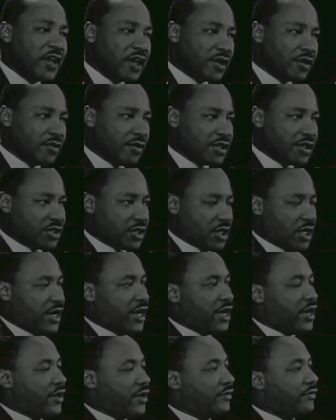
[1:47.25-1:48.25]

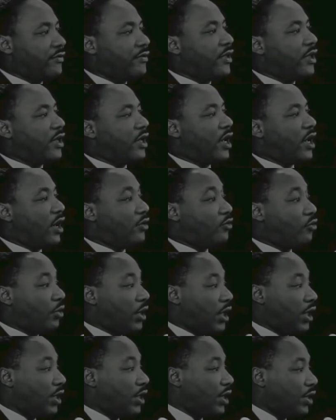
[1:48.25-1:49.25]
vigorously as
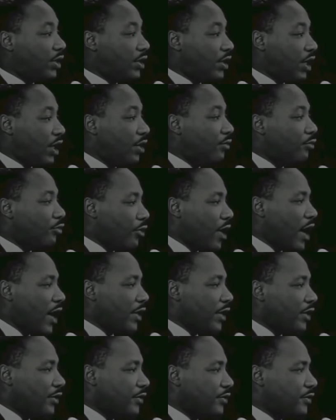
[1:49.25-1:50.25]
we condemn
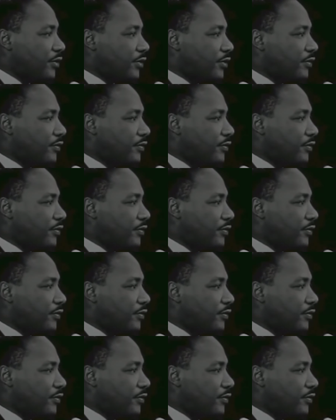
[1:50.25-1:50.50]
riots.